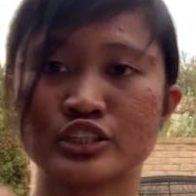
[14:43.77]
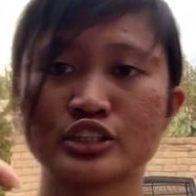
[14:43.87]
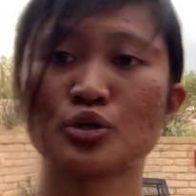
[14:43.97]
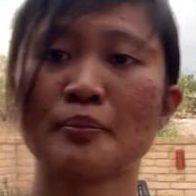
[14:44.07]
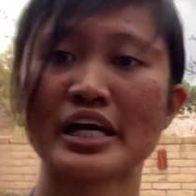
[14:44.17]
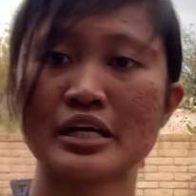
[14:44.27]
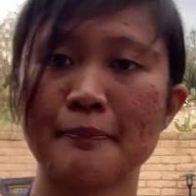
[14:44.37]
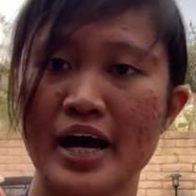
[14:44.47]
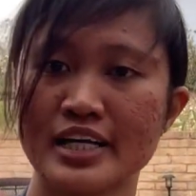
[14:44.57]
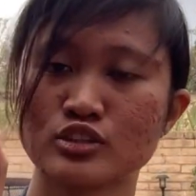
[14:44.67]
just to make
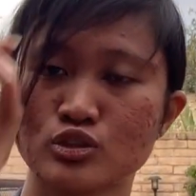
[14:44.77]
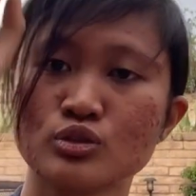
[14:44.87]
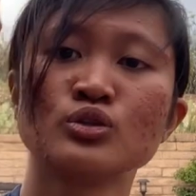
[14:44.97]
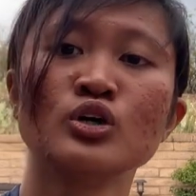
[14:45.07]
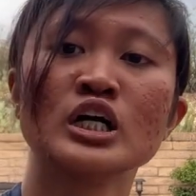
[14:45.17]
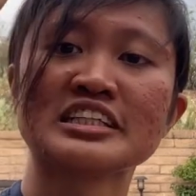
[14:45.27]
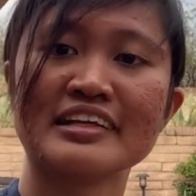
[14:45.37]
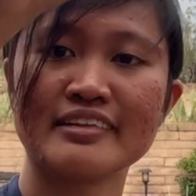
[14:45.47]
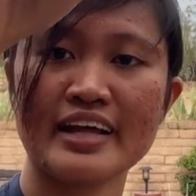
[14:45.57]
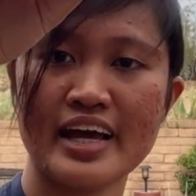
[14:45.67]
it pass through
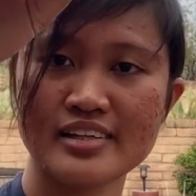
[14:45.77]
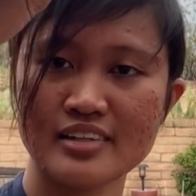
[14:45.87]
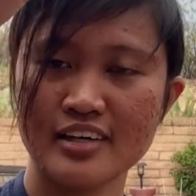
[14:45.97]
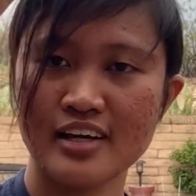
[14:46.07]
the net